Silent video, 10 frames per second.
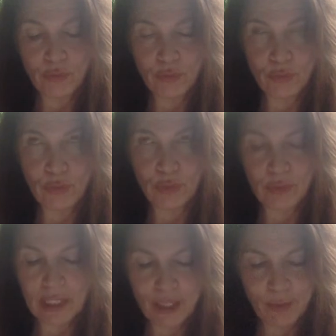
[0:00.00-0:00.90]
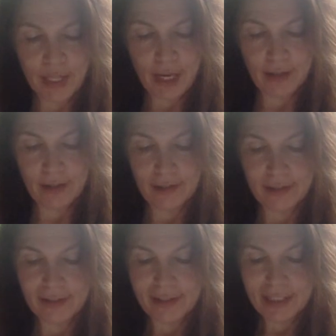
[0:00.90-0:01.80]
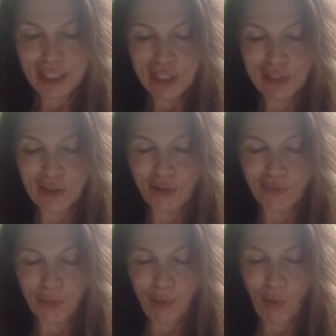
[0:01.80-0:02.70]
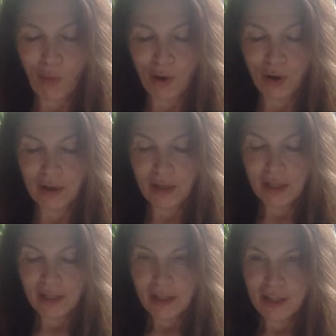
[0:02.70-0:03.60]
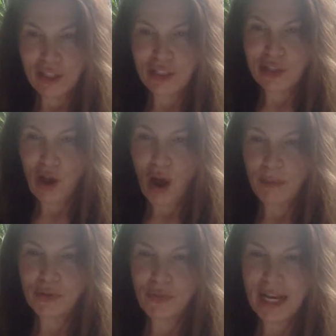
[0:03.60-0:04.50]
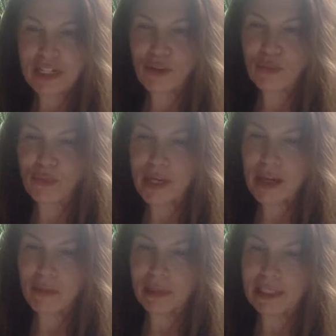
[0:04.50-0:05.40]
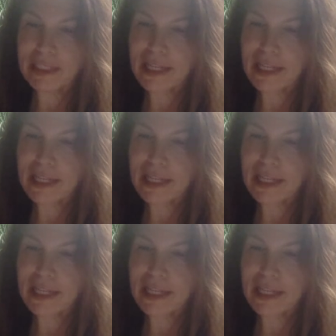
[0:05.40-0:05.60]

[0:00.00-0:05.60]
drooling with hunger. Lurvy poured. The slops ran creamily